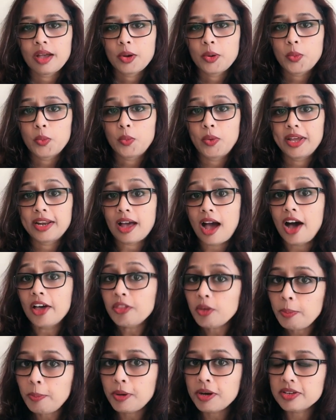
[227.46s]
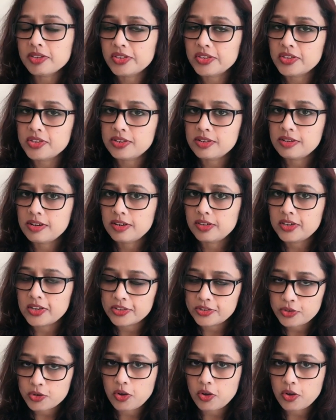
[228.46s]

When other person does